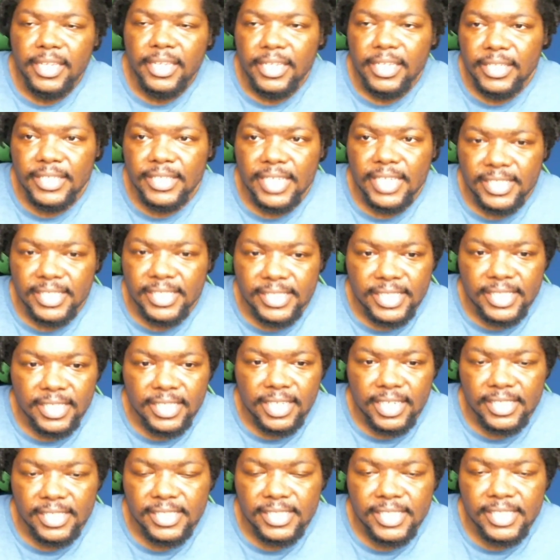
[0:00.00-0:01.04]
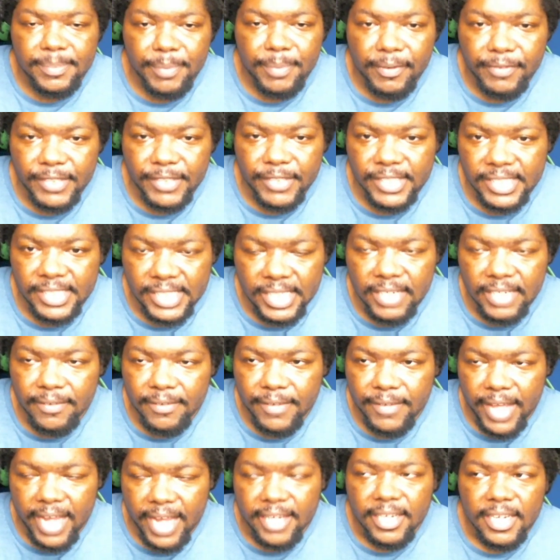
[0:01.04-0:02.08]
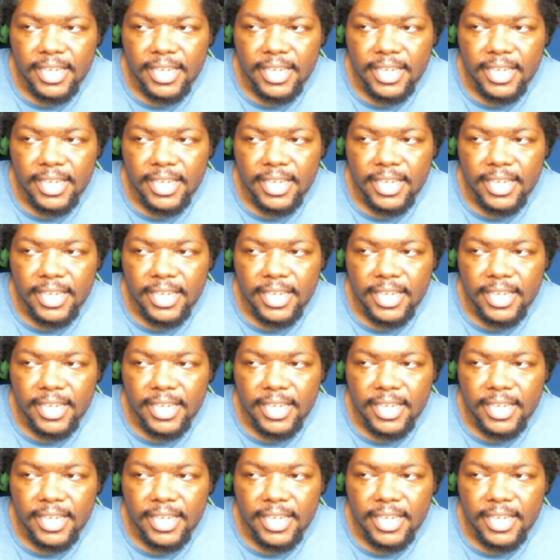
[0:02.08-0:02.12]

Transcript: You get to see like a snippet of a scene of that.